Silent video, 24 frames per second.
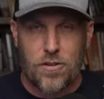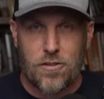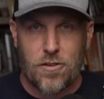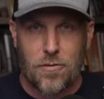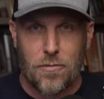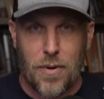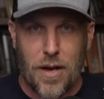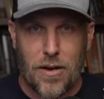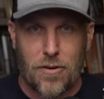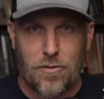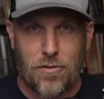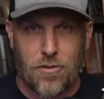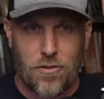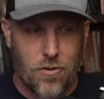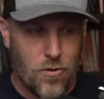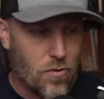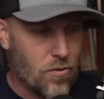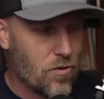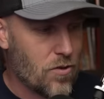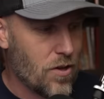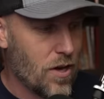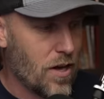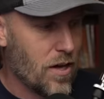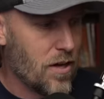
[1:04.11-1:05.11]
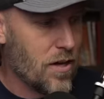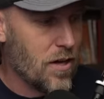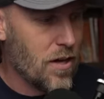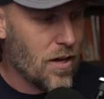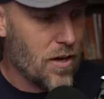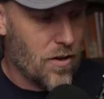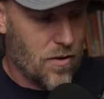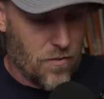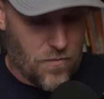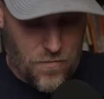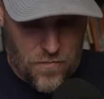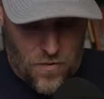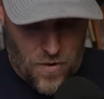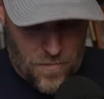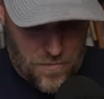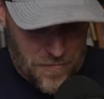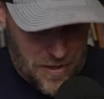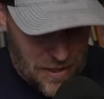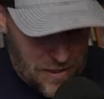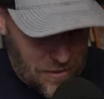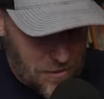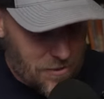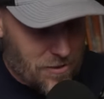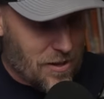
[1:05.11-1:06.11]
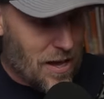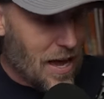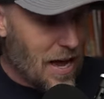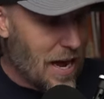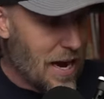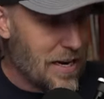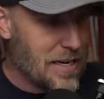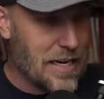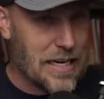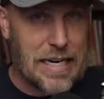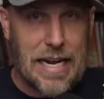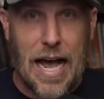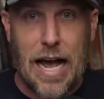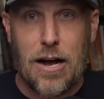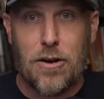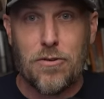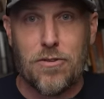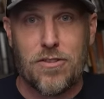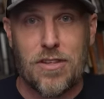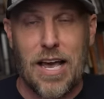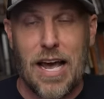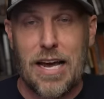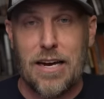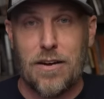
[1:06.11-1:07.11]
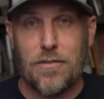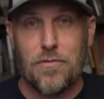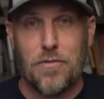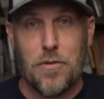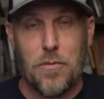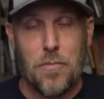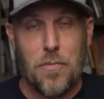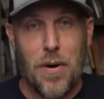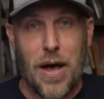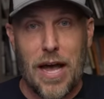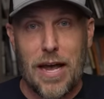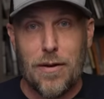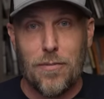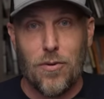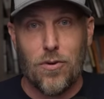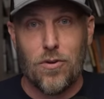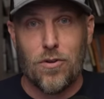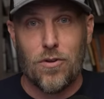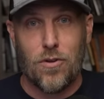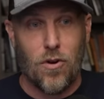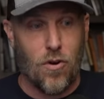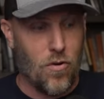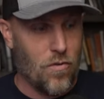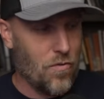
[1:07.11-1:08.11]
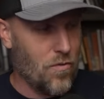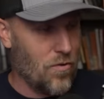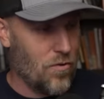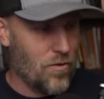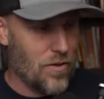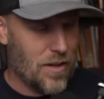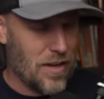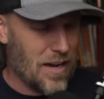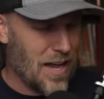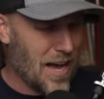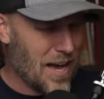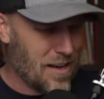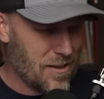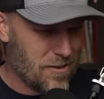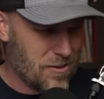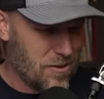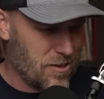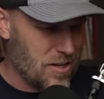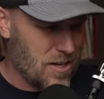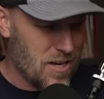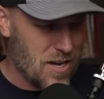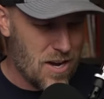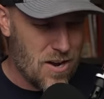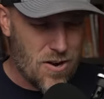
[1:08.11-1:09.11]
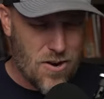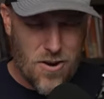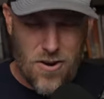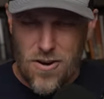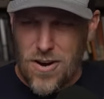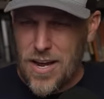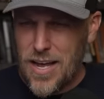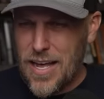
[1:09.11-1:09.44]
about Susa from inside and outside of the Bible over the last year,